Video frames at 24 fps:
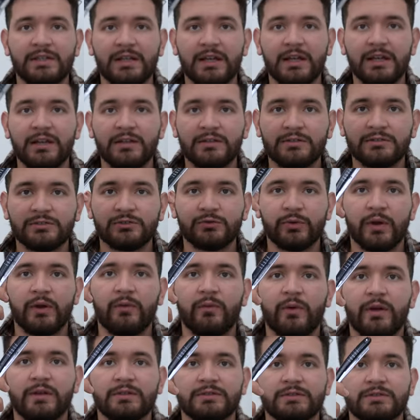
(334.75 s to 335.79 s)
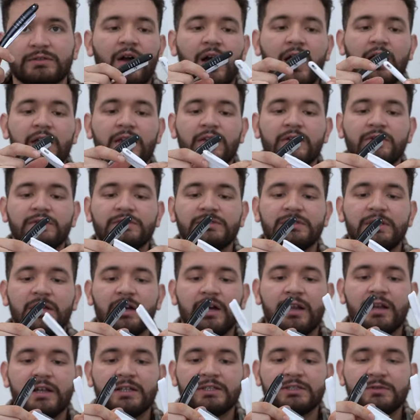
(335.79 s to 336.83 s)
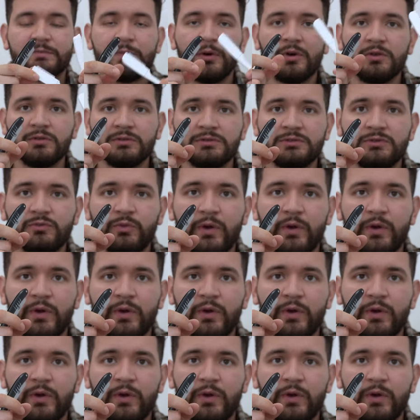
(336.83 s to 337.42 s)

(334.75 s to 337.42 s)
need straight razors. I used an exposed